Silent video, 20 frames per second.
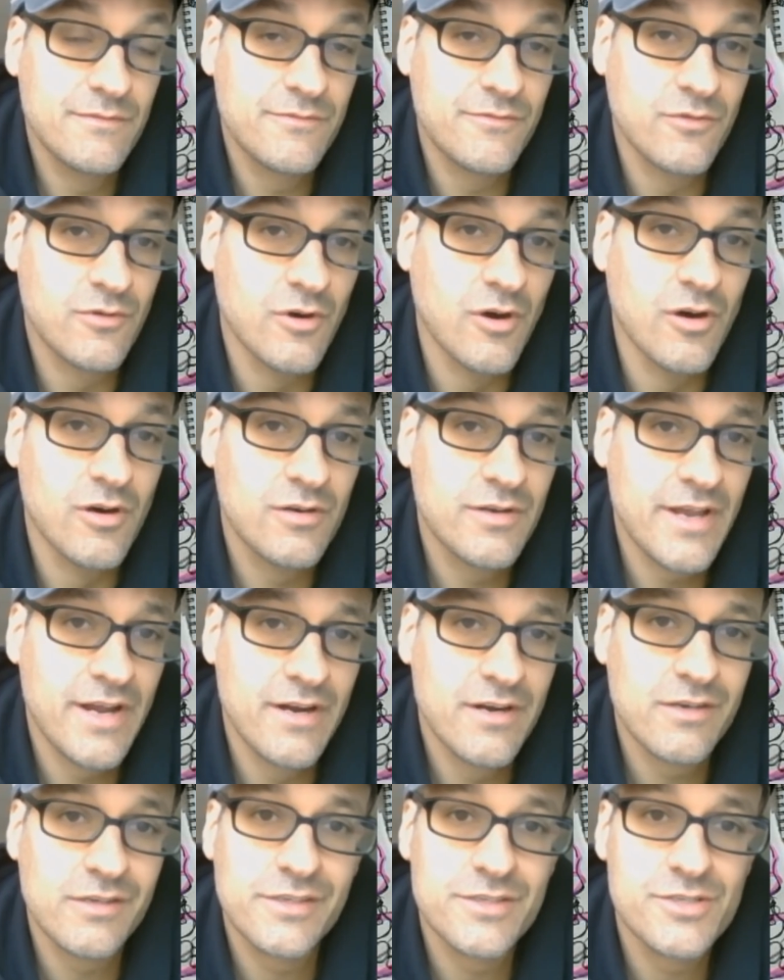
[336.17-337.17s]
for all
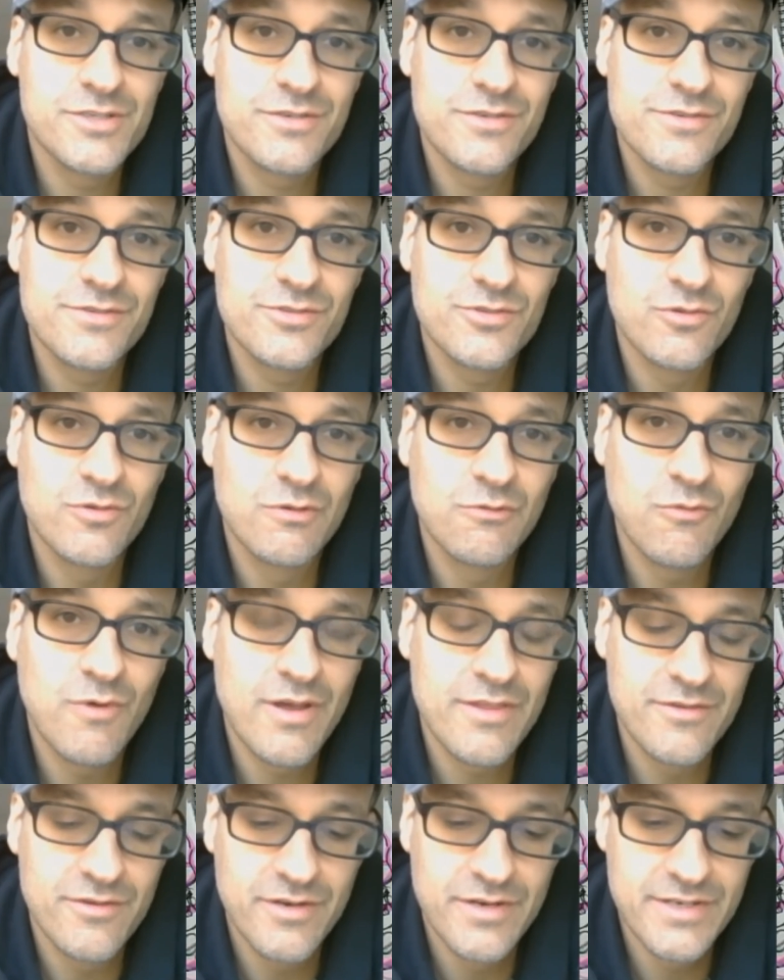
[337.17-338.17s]
caricatures, or
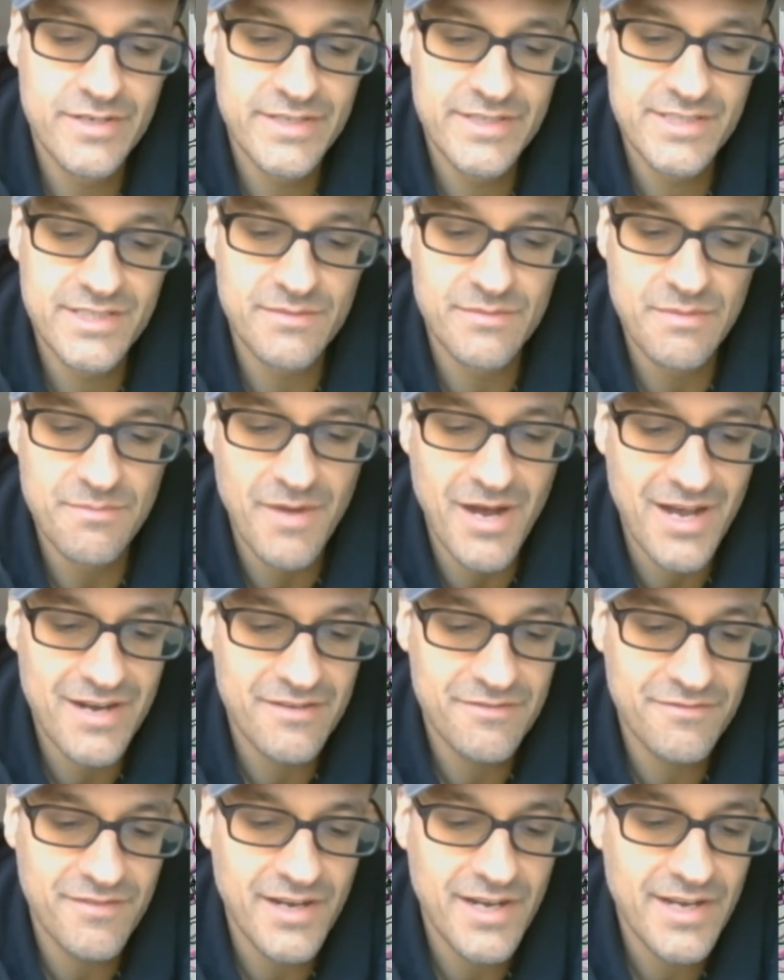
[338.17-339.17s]
whether it needs to be
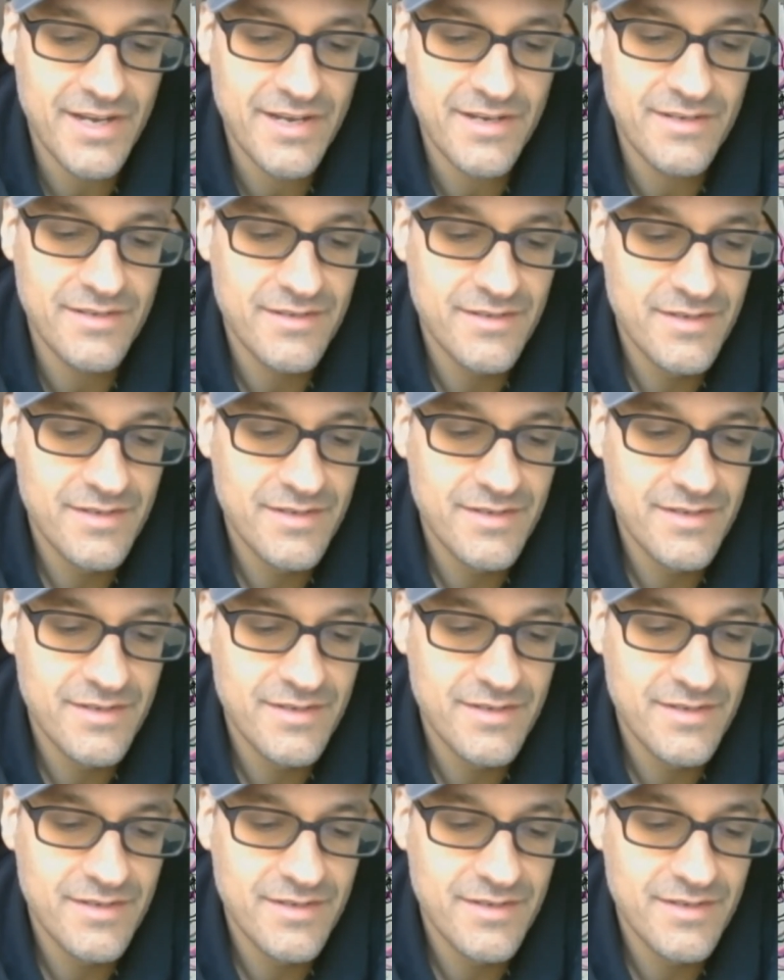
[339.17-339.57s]
modified,